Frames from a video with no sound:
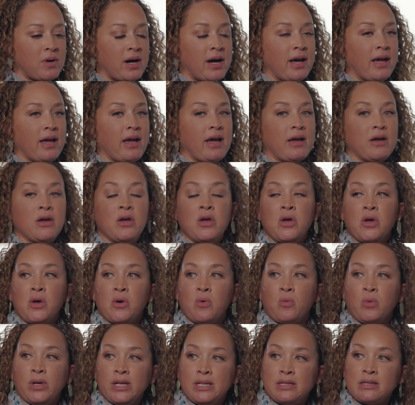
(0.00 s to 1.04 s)
why
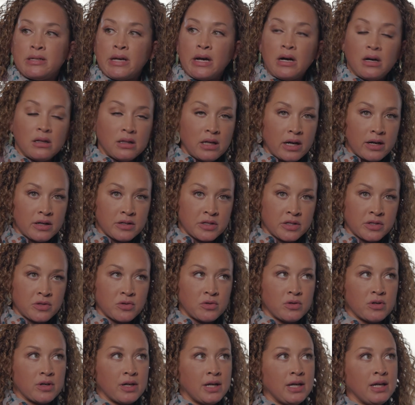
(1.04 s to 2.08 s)
we tell our
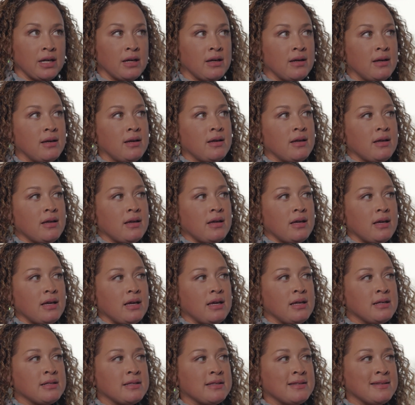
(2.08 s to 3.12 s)
story
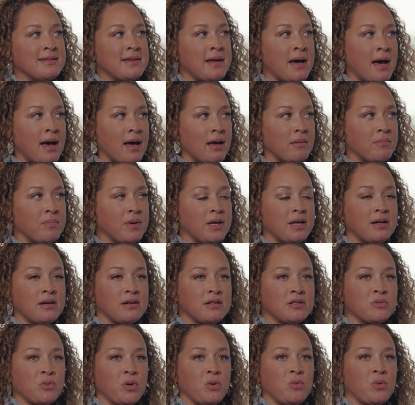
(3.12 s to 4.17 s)
is not
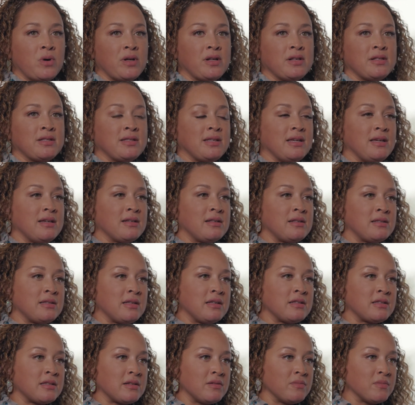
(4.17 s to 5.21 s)
because we want to see a
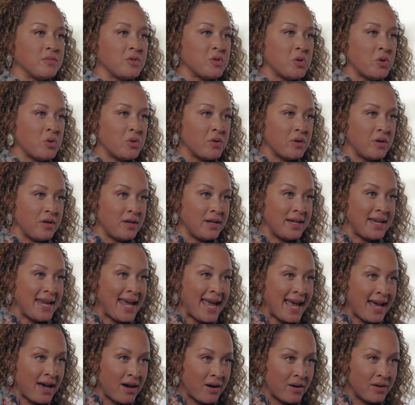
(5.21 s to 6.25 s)
system torn
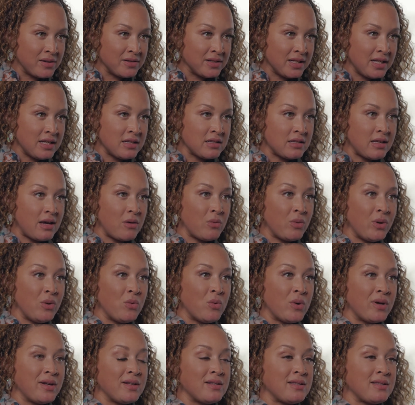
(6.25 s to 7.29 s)
down, is that we
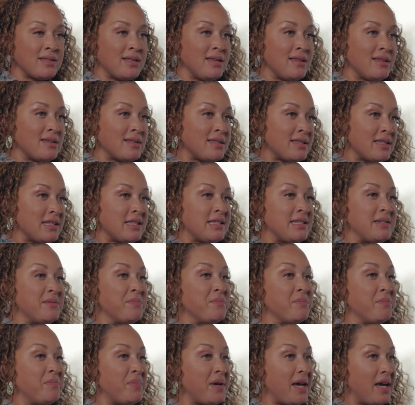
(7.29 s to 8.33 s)
want to see the
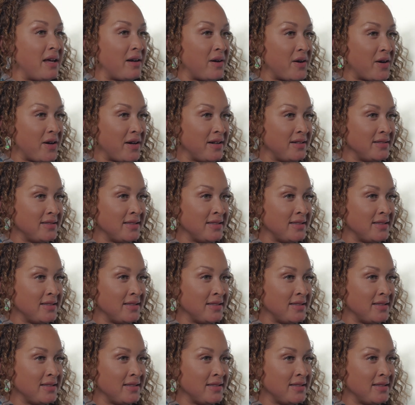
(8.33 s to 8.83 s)
system better